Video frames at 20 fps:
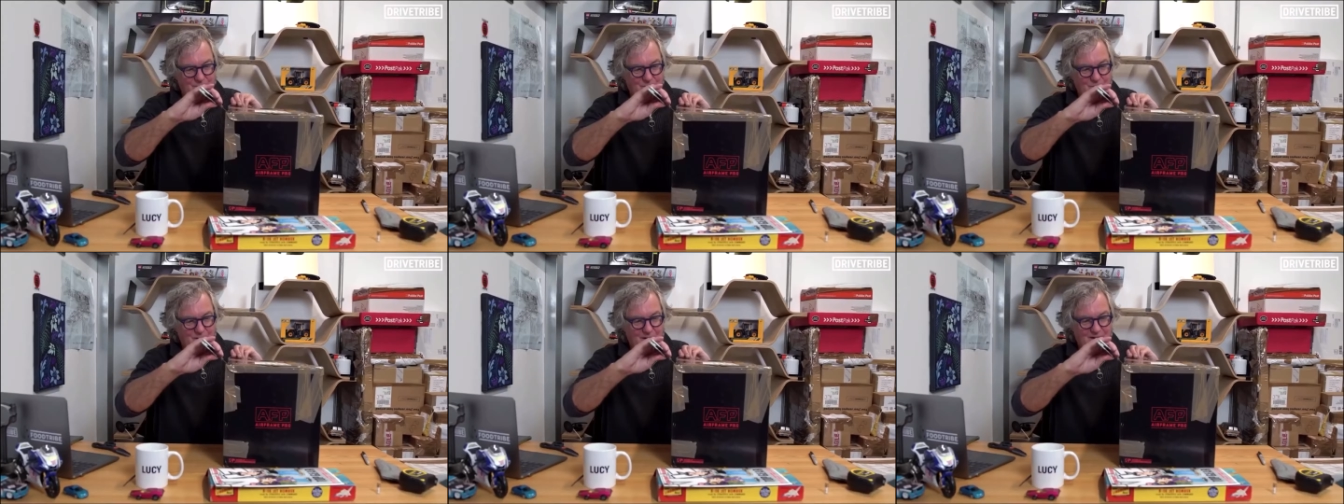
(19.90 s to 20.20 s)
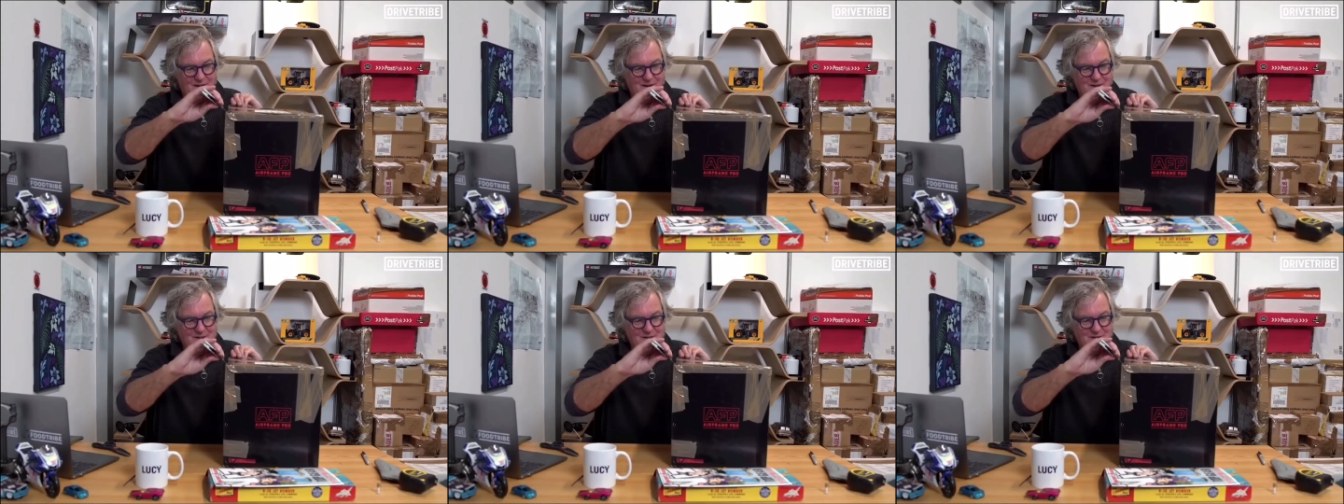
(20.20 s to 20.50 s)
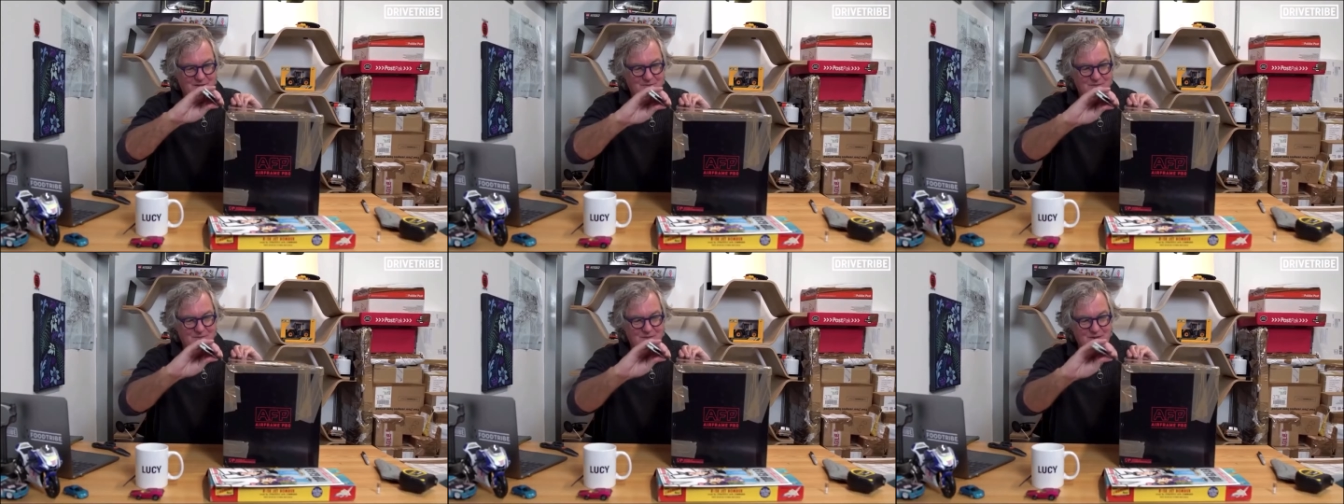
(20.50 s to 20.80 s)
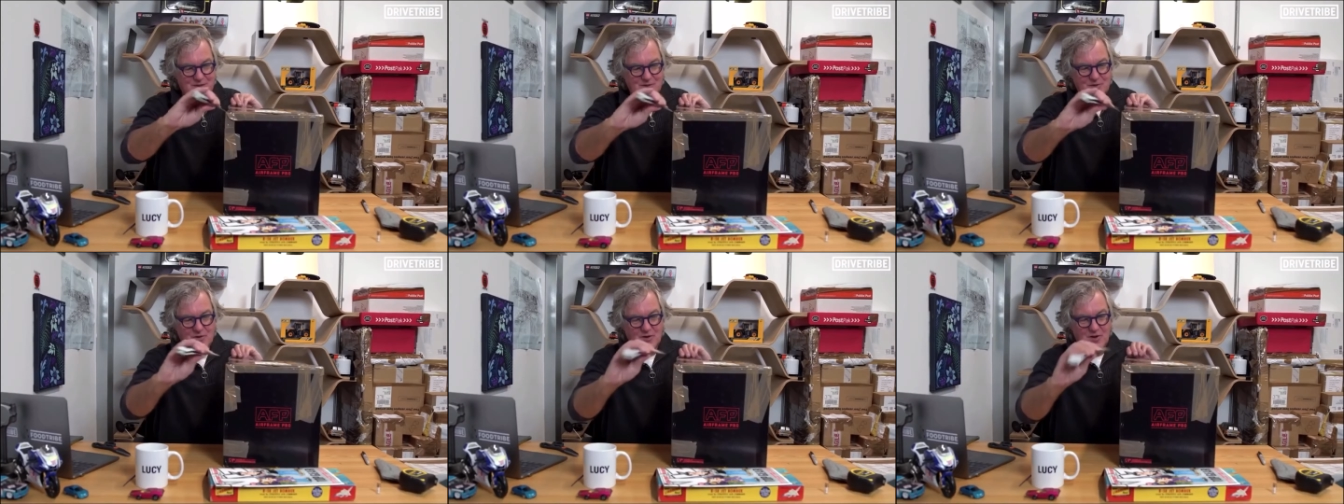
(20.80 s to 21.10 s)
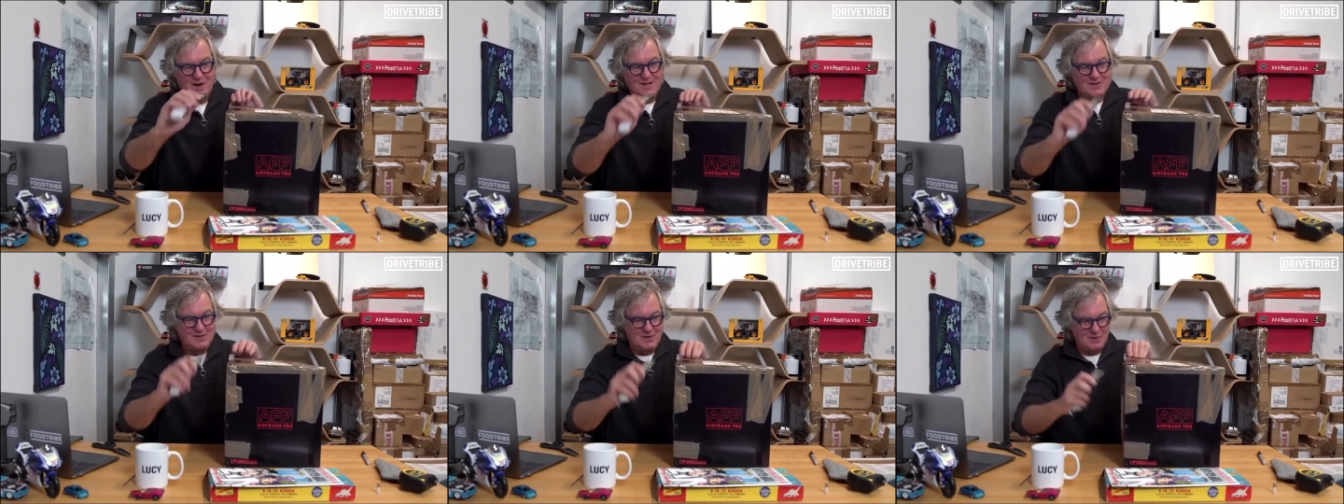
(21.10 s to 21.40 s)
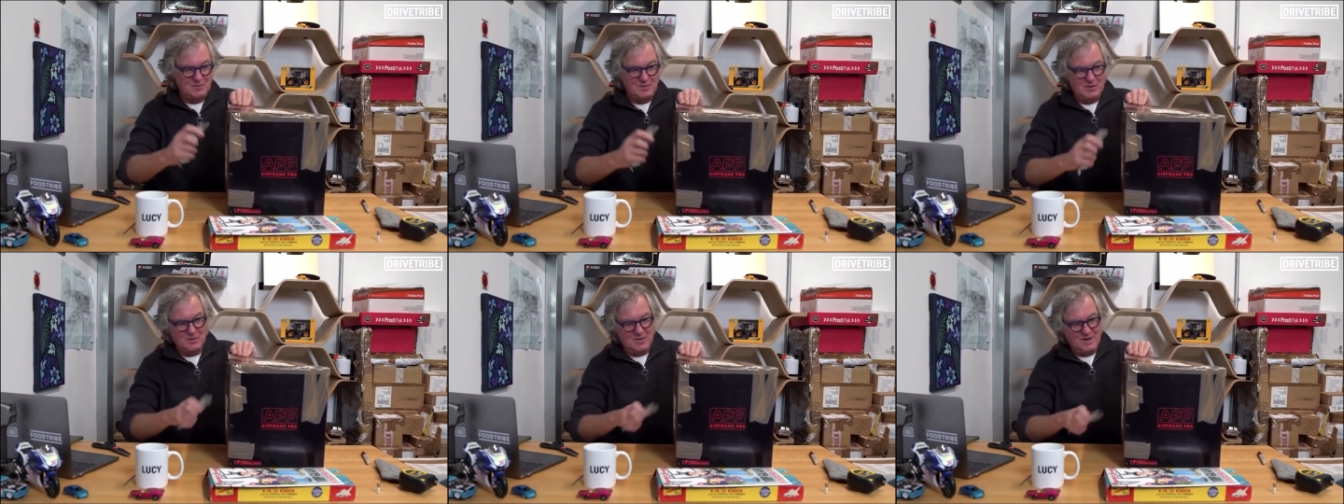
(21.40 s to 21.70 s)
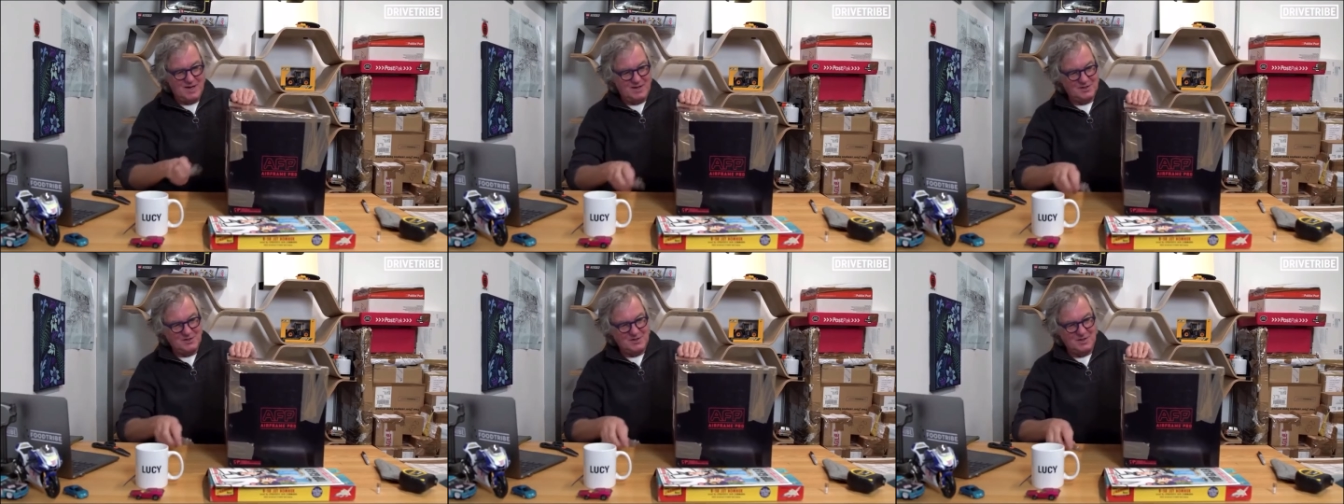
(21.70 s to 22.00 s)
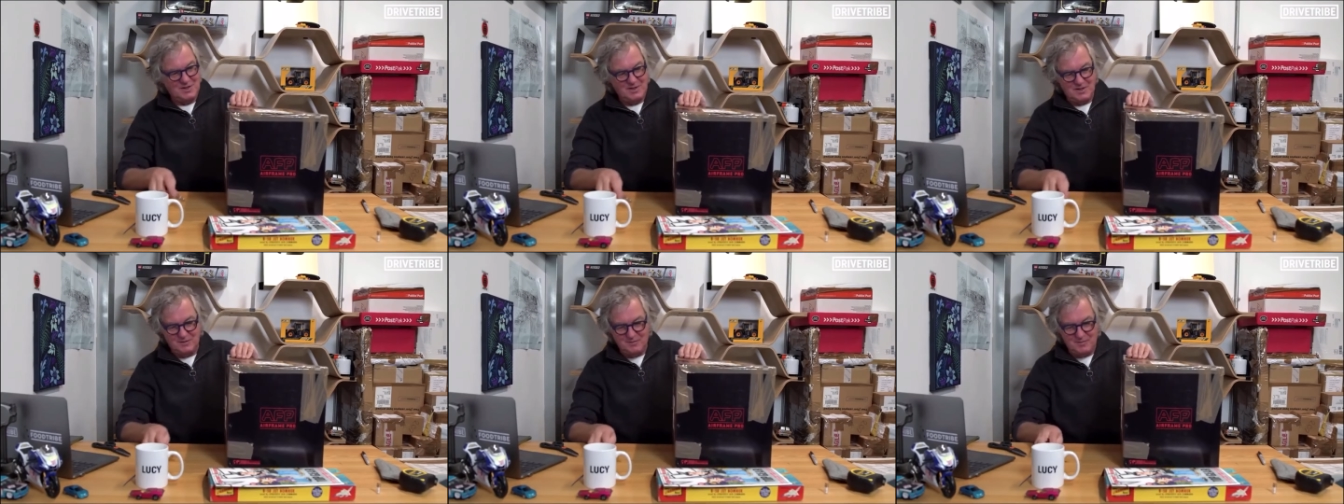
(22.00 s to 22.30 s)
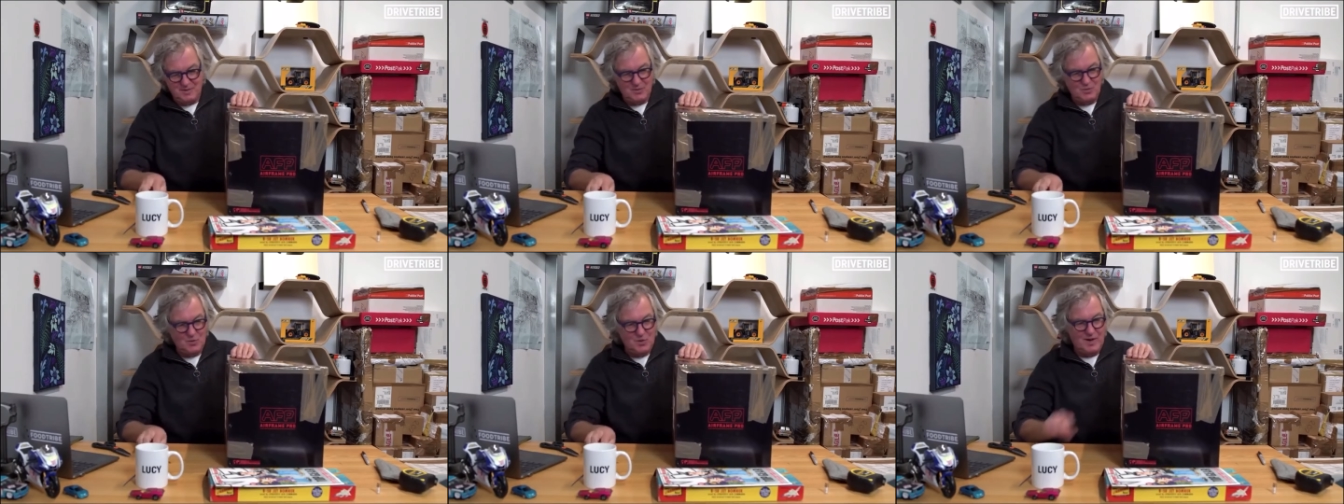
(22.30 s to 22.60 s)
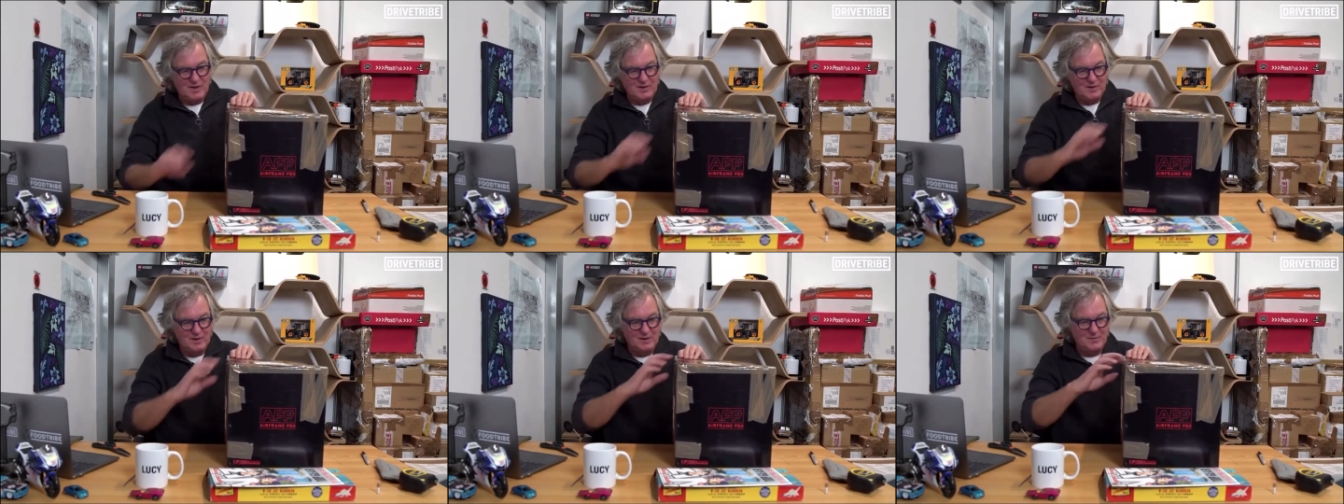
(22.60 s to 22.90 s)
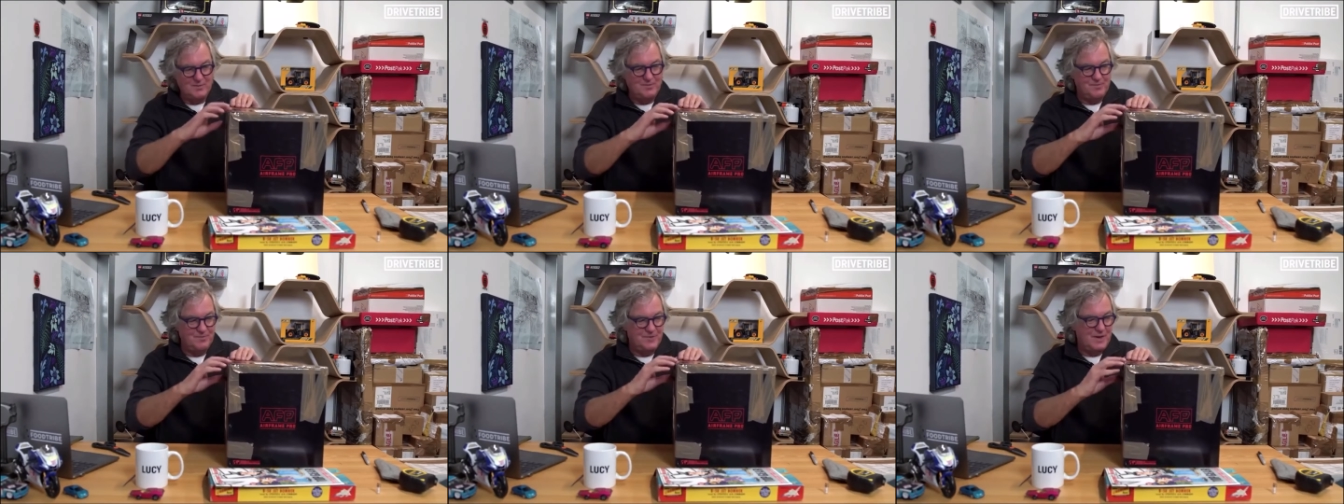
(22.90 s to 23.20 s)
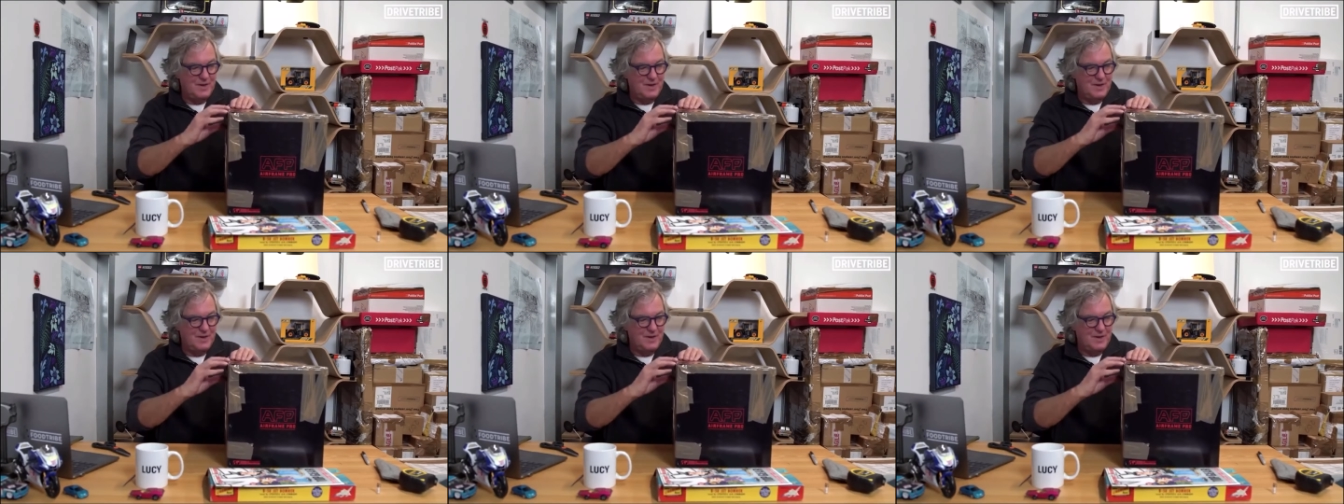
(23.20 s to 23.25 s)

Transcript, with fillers: whereas a new crash helmet would actually have been welcome.